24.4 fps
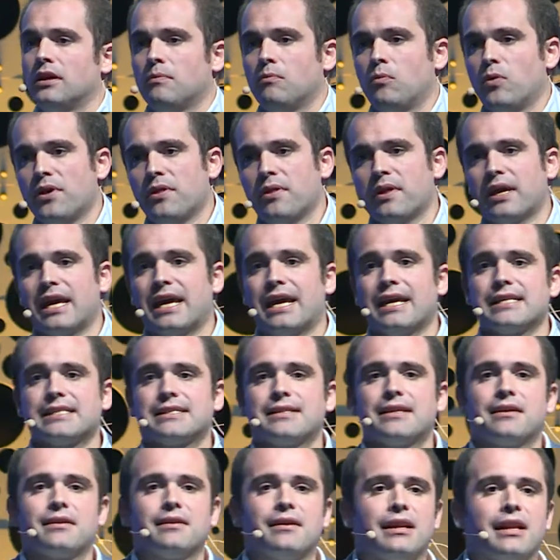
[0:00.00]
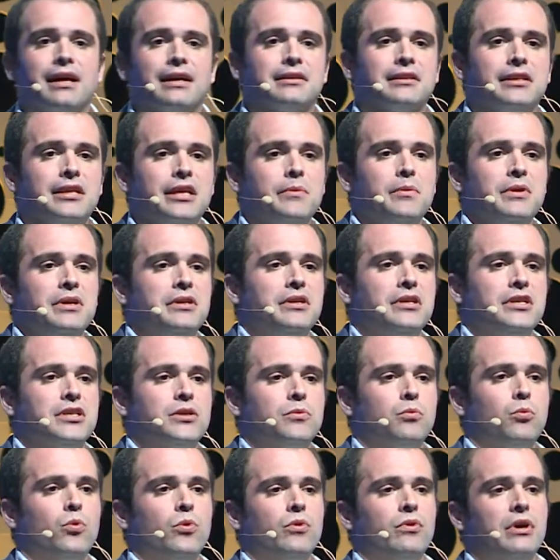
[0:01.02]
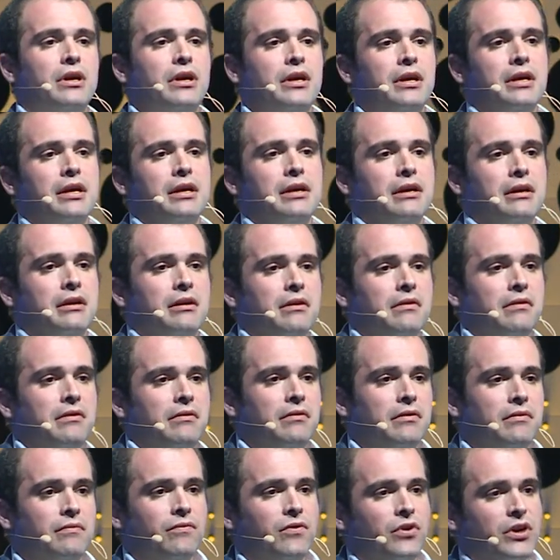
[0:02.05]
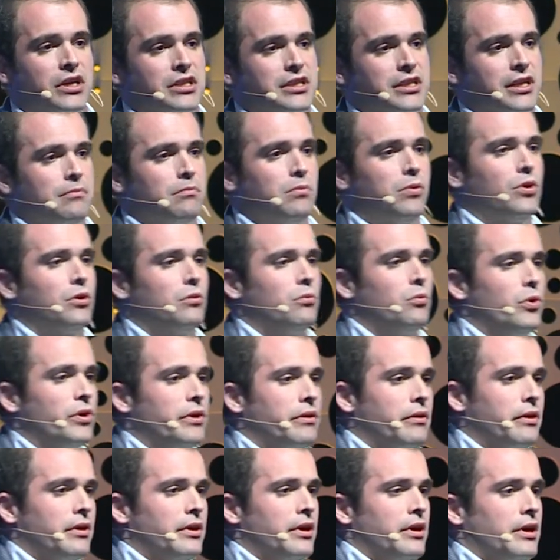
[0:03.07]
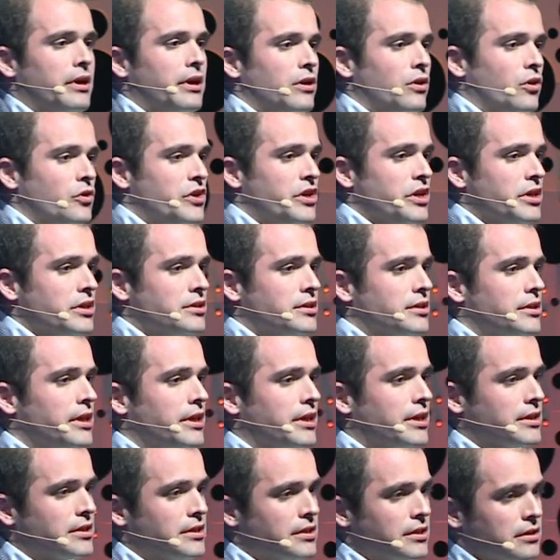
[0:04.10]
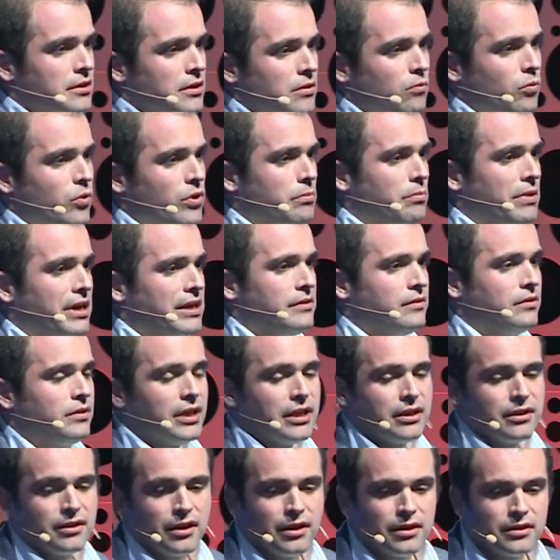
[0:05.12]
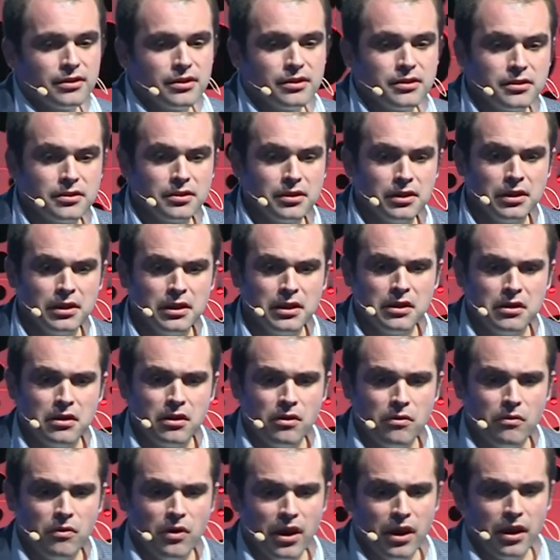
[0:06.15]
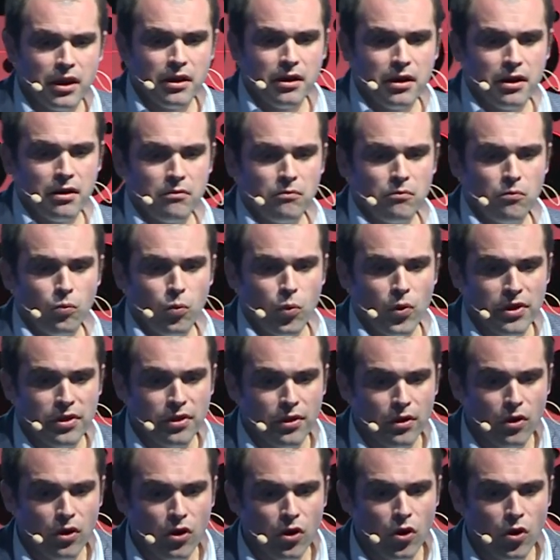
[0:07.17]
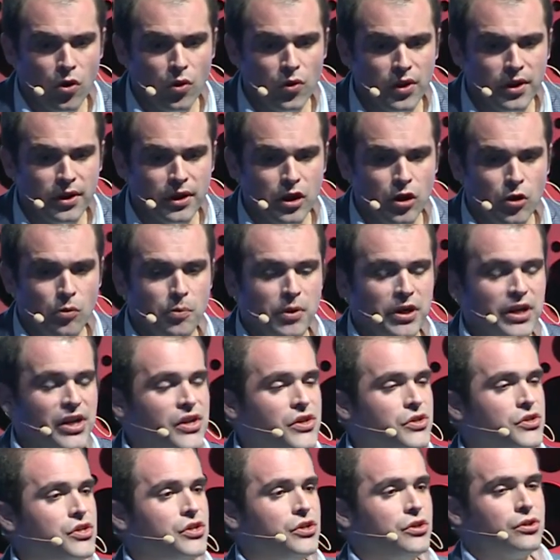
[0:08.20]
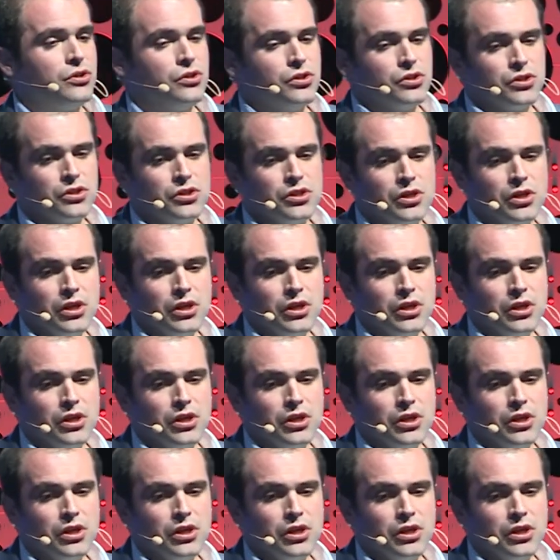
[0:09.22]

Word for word: with external activities, uh, for example, with uh, logistics, with maintenance, um, with other operations,